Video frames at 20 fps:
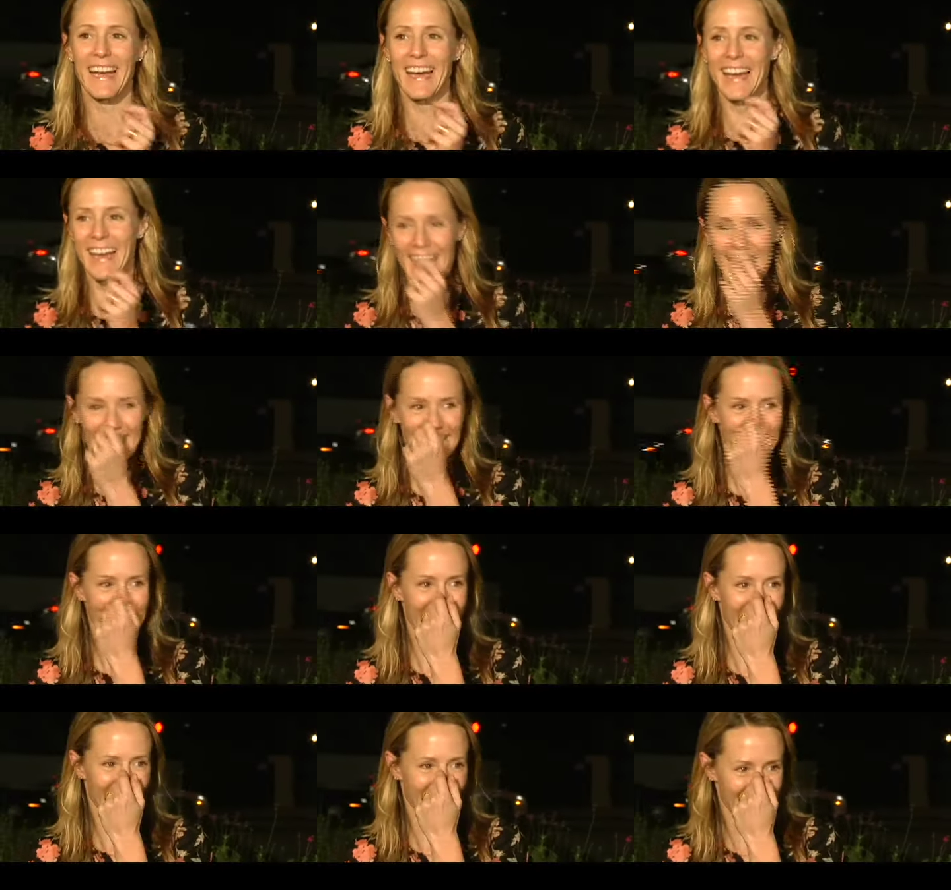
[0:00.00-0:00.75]
you take
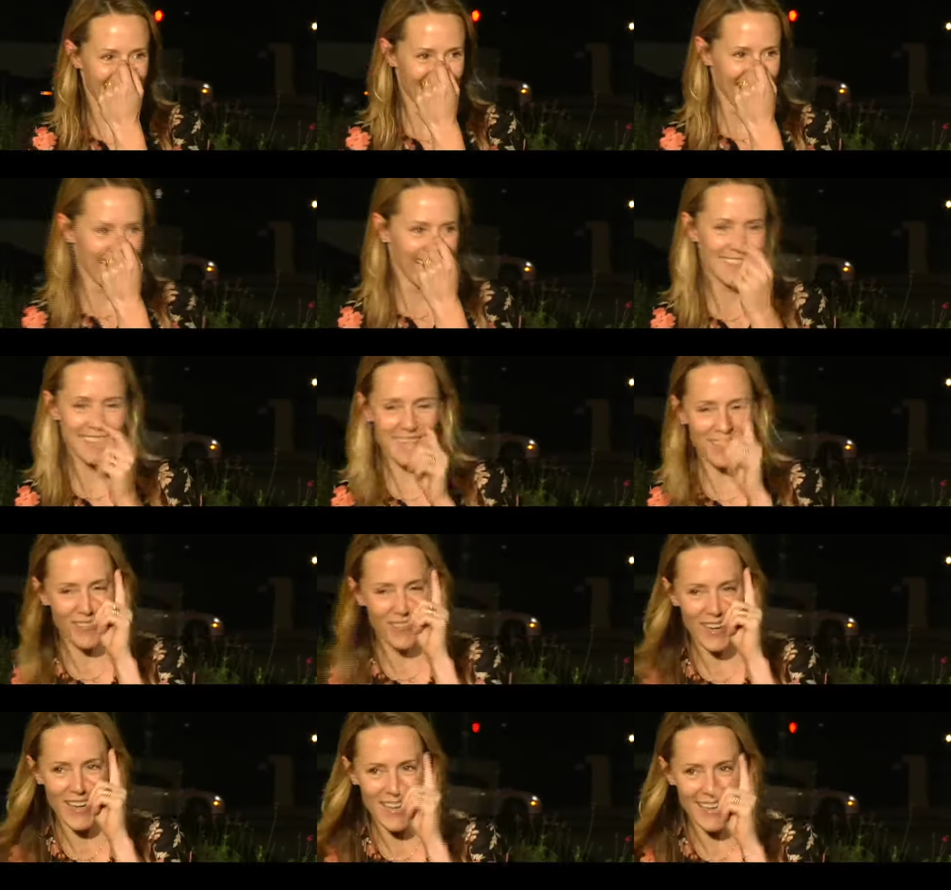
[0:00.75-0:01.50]
any one of those. I
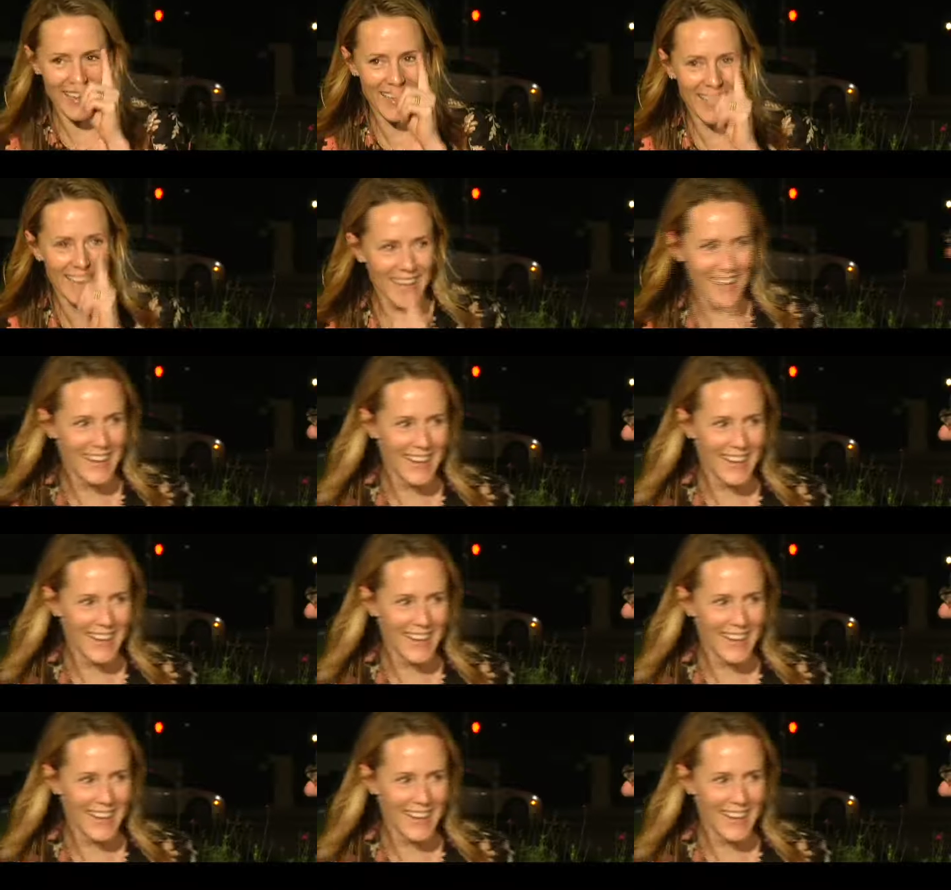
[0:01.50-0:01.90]
take one.